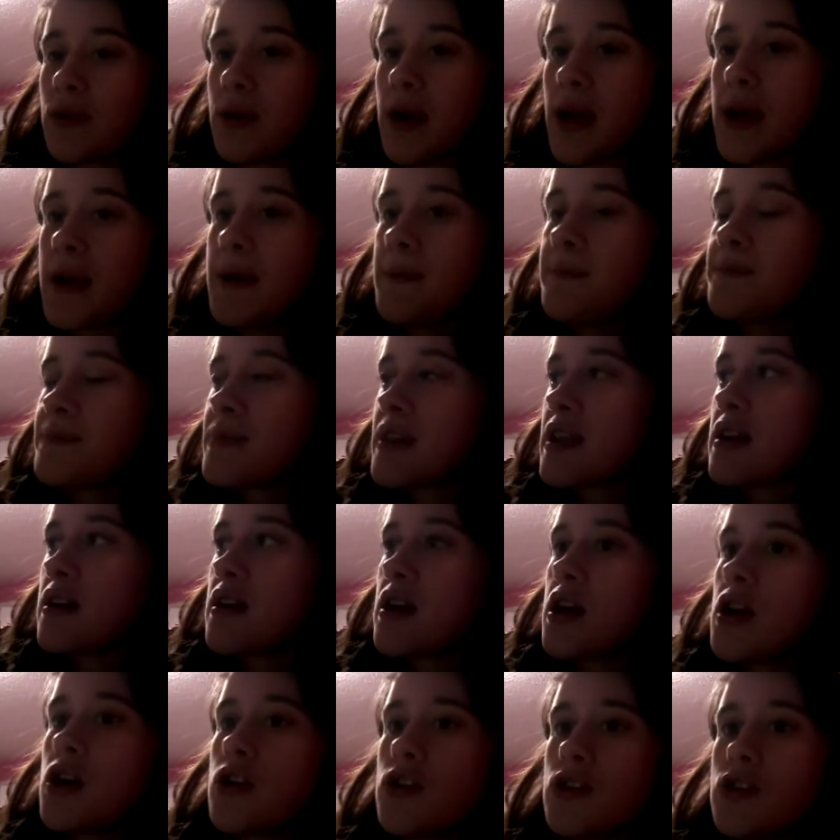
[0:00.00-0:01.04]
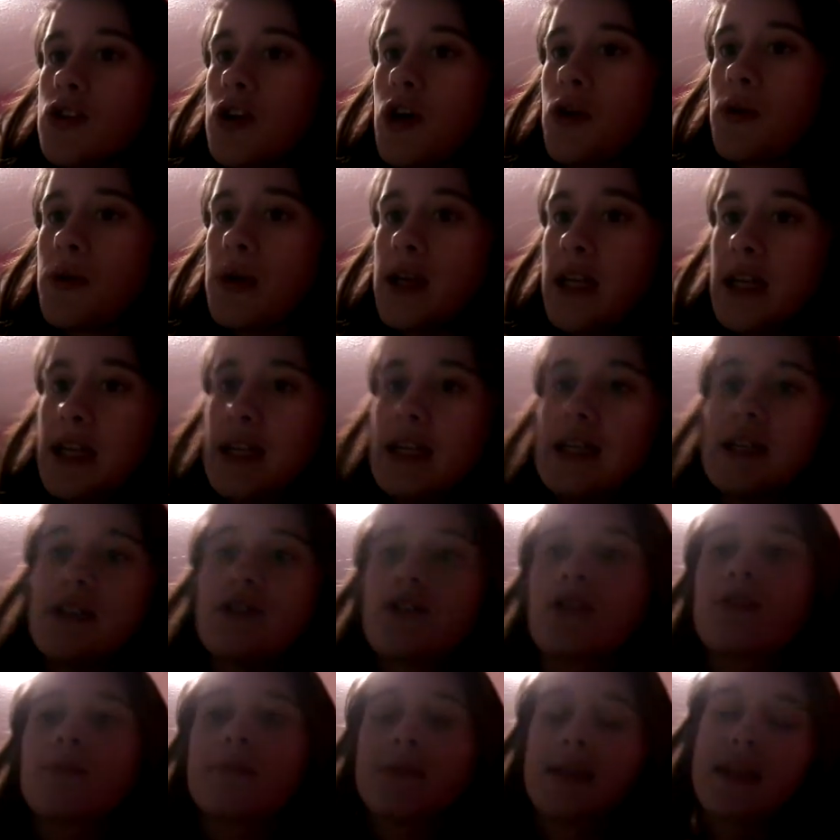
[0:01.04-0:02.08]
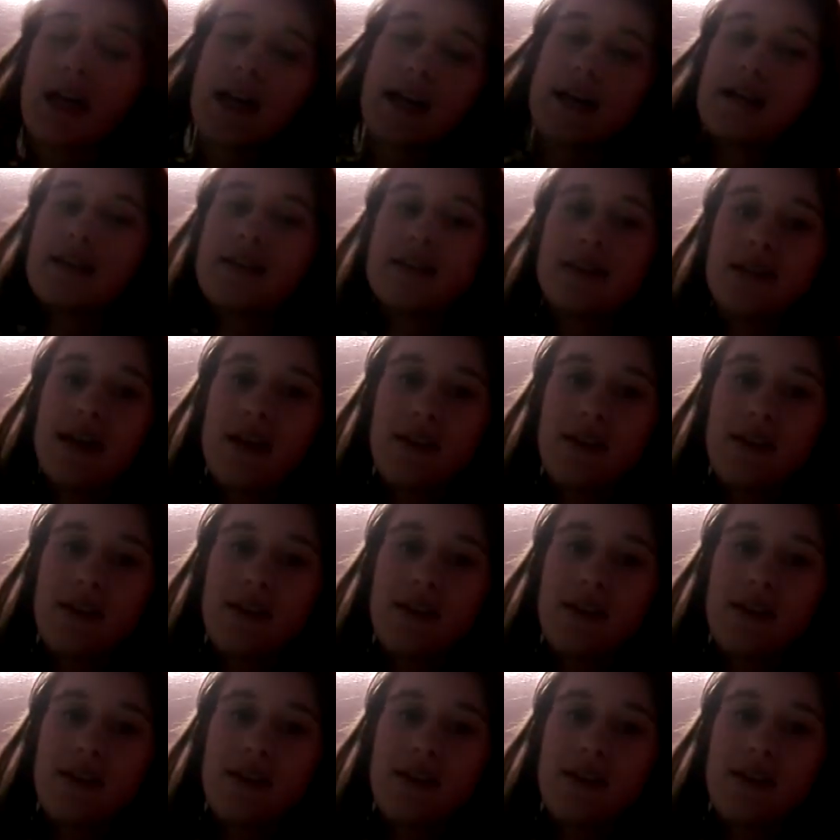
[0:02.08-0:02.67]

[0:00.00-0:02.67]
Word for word: okay. So he told me that it's